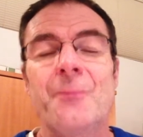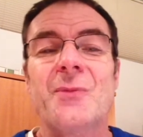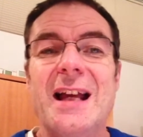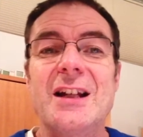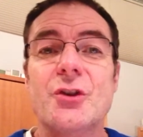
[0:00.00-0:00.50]

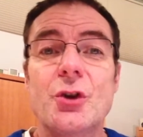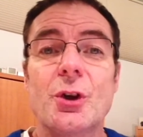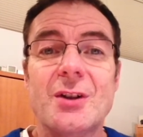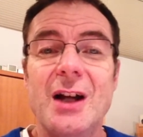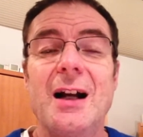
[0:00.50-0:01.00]
And it
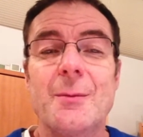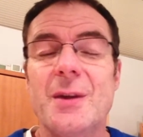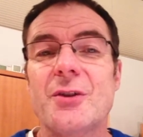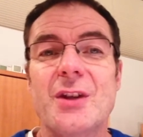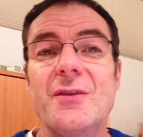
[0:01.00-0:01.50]
took time. He
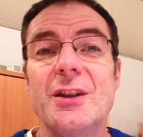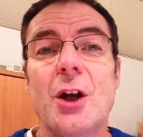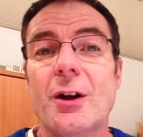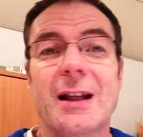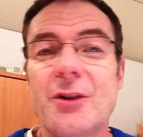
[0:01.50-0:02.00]
goes, even the
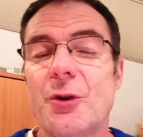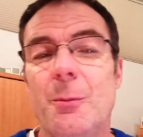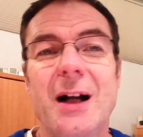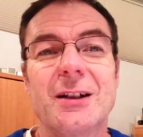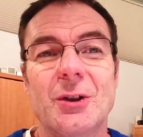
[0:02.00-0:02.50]
archangel
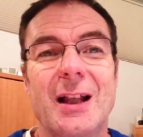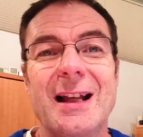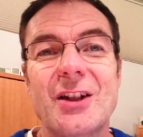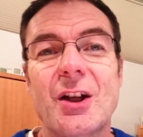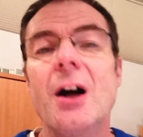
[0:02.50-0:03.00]
Michael
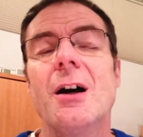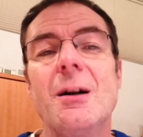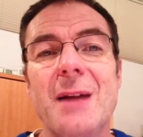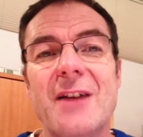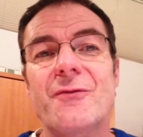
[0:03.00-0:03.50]
had to
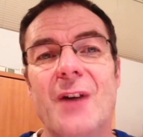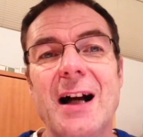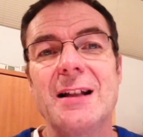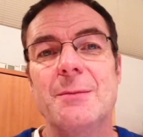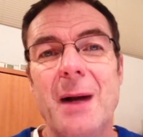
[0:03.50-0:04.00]
come and
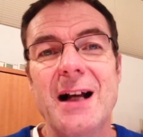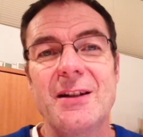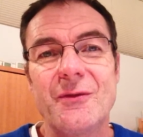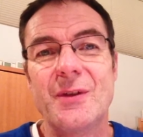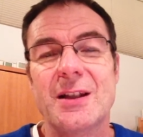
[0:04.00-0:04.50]
fight in my
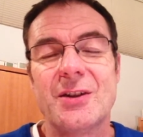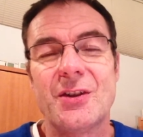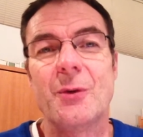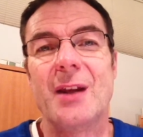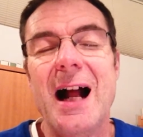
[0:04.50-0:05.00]
defense
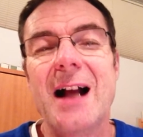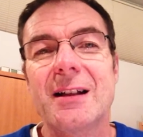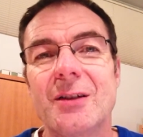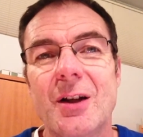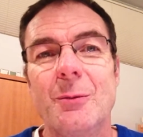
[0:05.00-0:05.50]
so that I
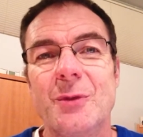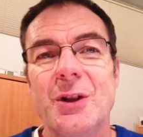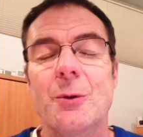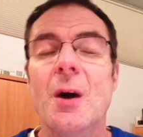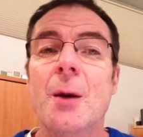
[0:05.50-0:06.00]
could come to
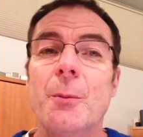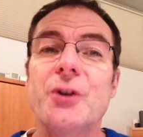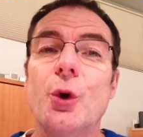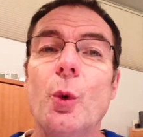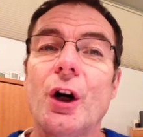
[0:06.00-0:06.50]
you.
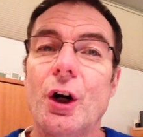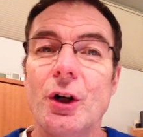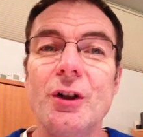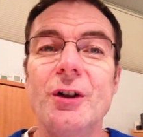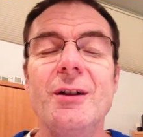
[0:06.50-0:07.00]
But you were
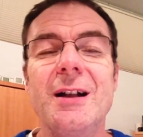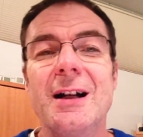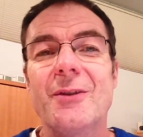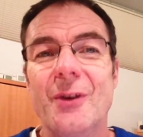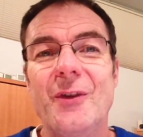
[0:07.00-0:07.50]
heard
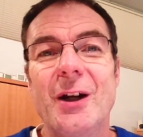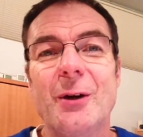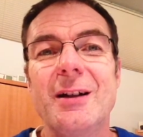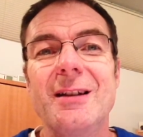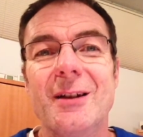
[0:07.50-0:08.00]
the
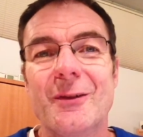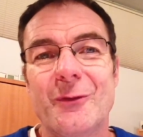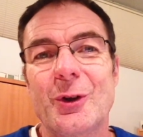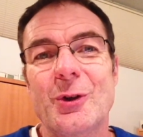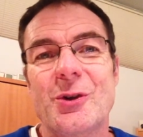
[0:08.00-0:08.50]
very
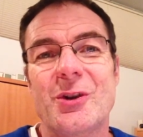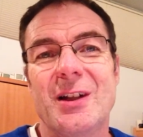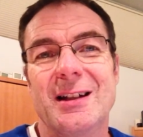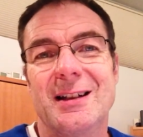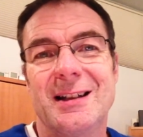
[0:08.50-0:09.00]
first
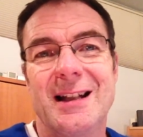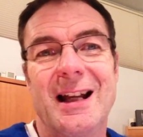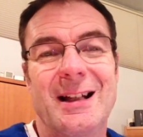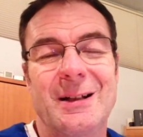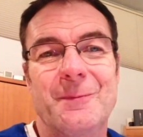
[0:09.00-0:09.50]

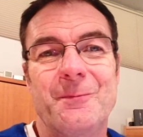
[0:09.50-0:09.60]
day.